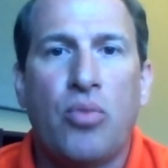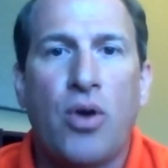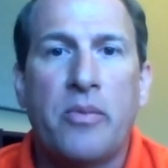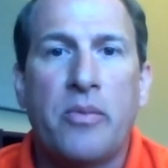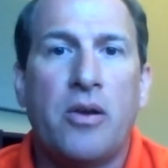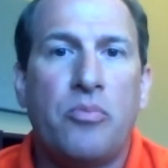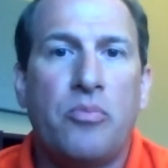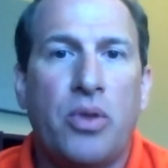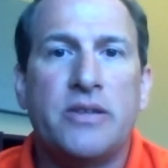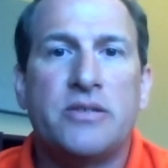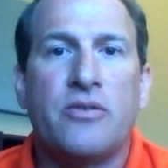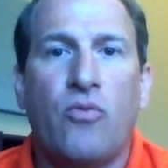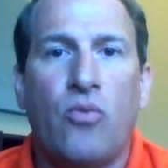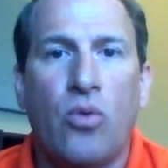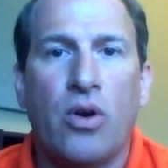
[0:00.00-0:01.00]
primary
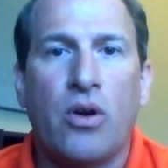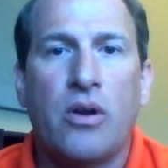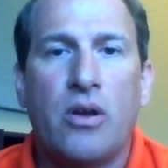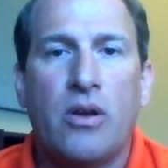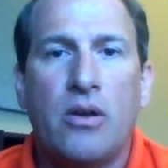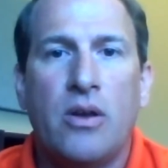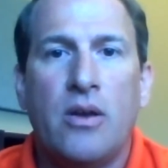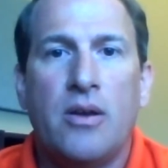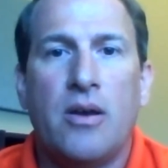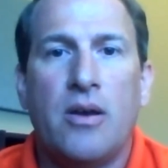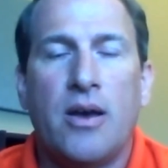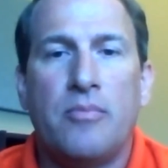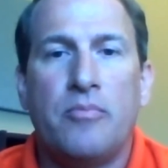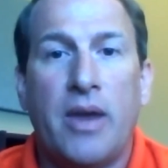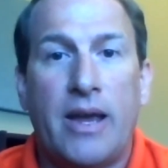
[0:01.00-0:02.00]
place of work
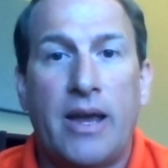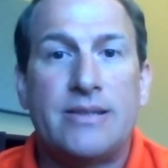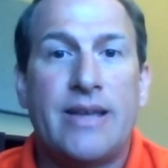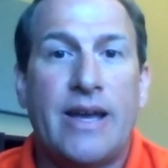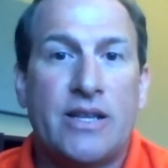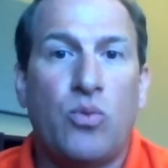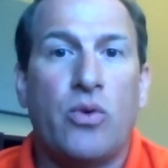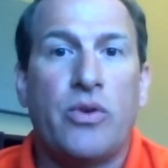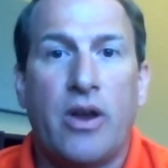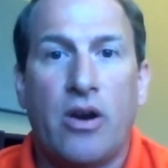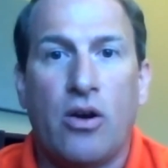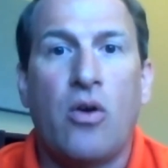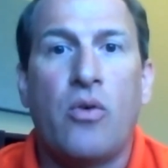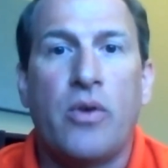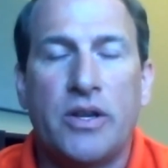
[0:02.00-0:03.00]
because that's where
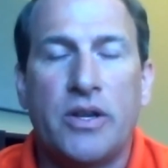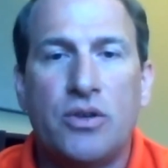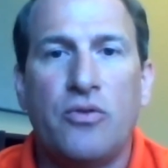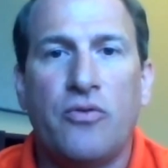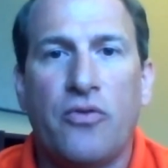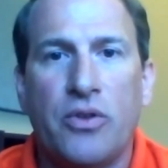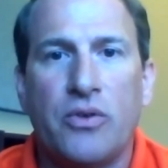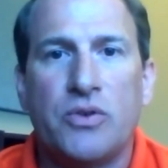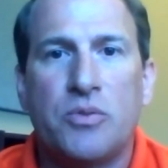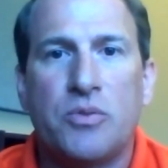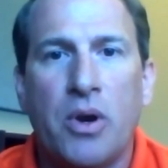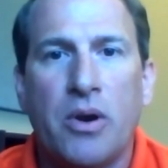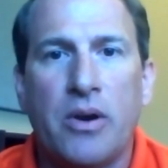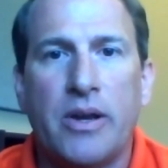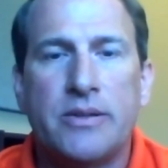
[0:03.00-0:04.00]
they're going to for those
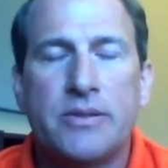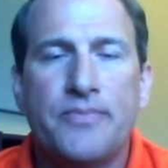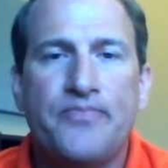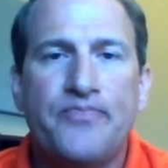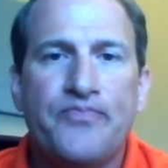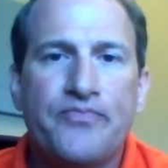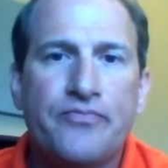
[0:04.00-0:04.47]
periods.